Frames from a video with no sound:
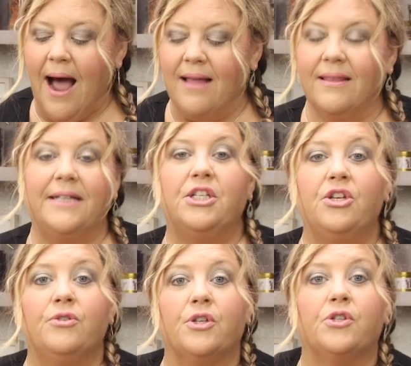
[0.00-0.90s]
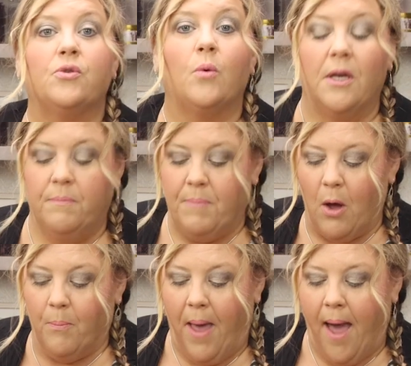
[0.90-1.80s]
I like to use assorted
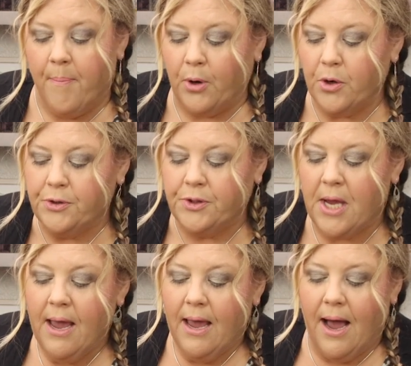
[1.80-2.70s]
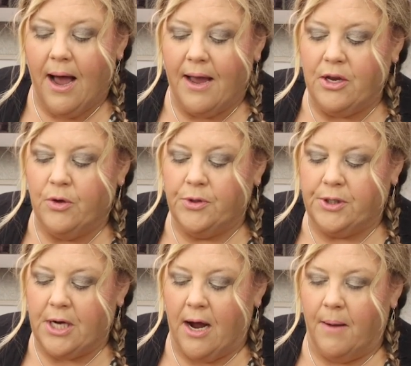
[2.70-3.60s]
bell peppers. I
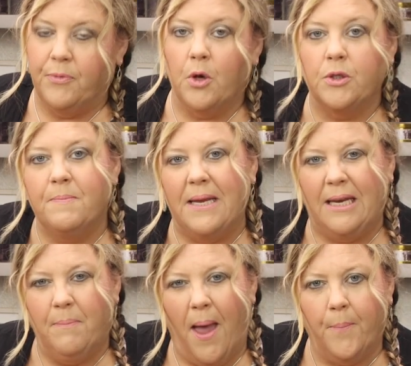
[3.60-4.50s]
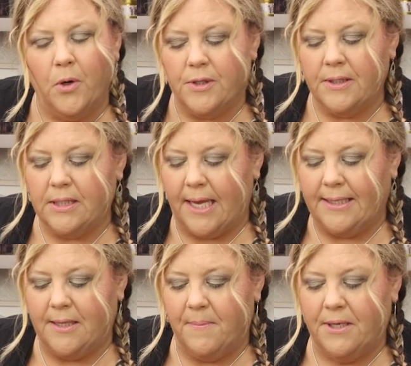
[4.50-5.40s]
used um, those mini peppers and
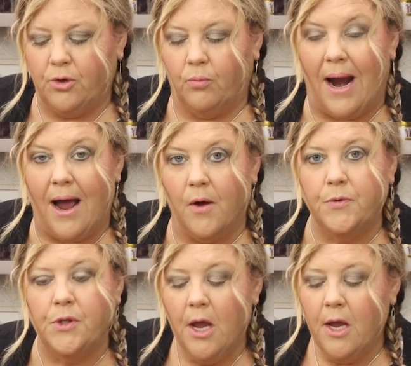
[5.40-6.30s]
sliced them into rounds.